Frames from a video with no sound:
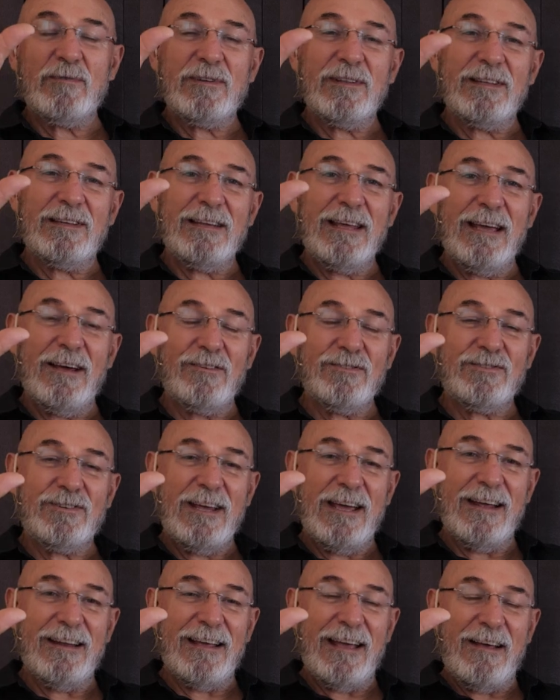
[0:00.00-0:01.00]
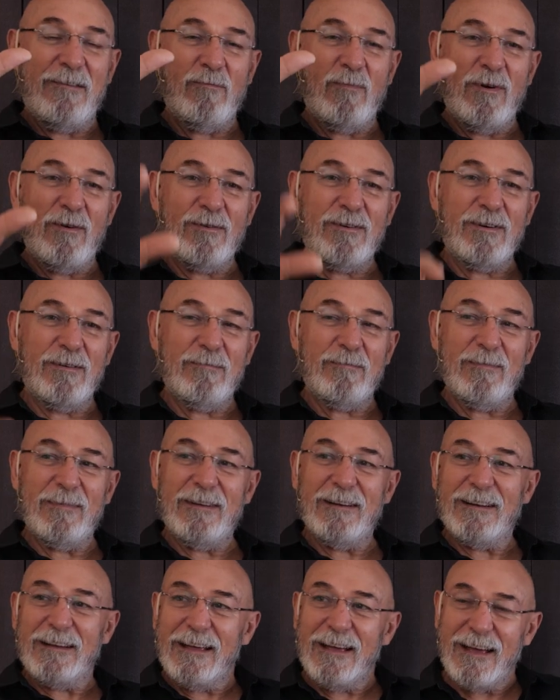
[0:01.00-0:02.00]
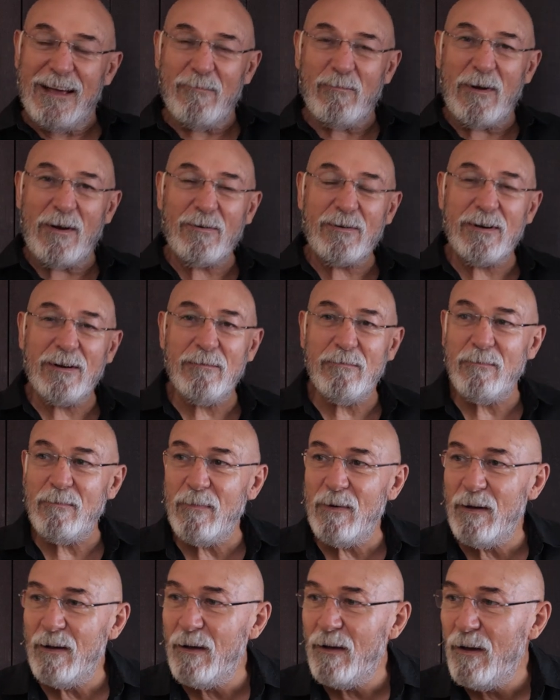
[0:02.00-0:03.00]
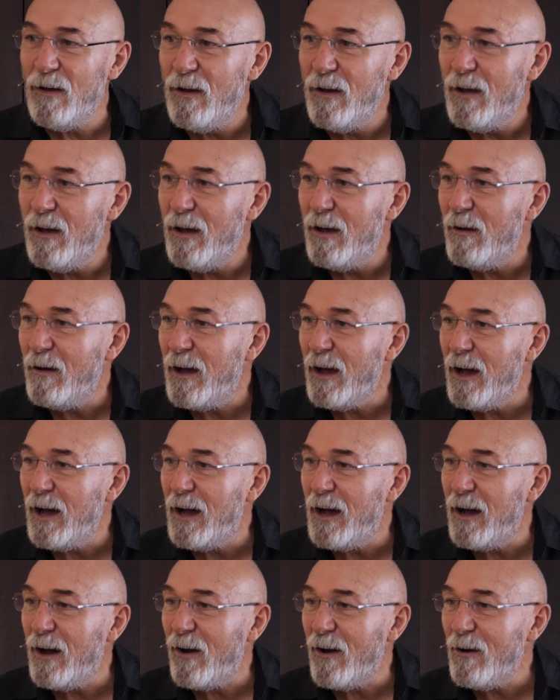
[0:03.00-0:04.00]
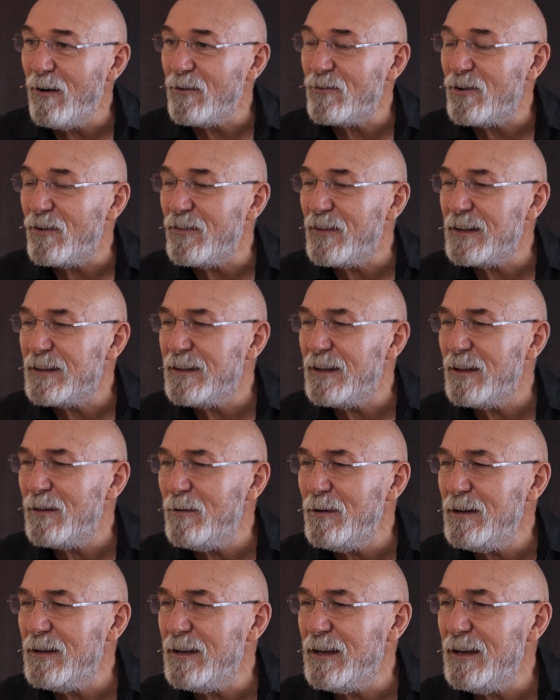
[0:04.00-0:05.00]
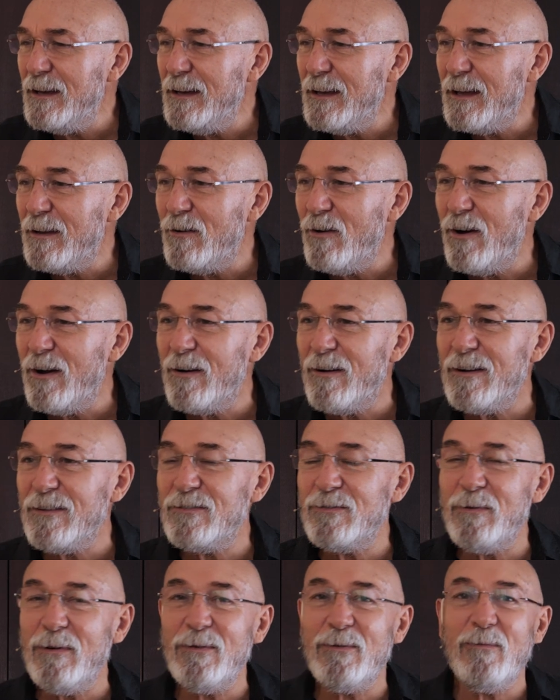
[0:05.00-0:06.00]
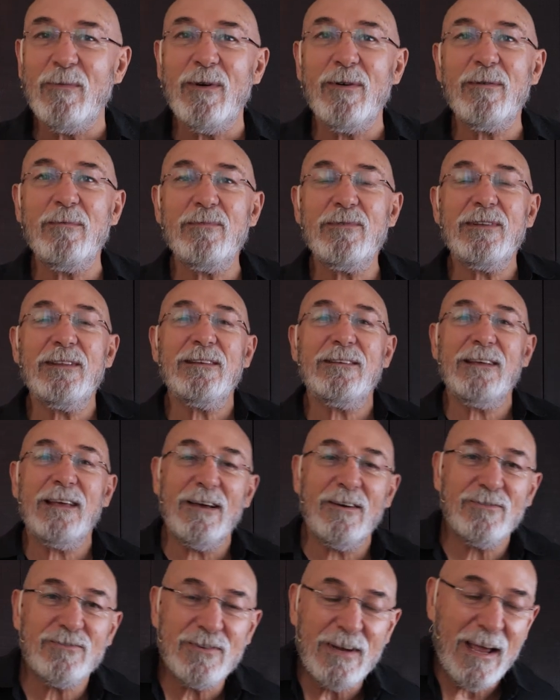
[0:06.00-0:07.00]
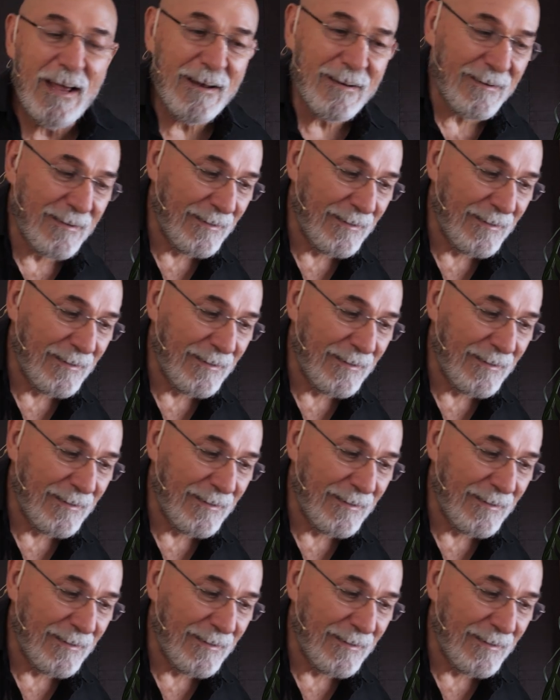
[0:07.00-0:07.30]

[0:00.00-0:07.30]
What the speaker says: to the Teahouse chat, and welcome Leah, and welcome Iris, I think the other one, Leah and Iris. Welcome to the Teahouse chat.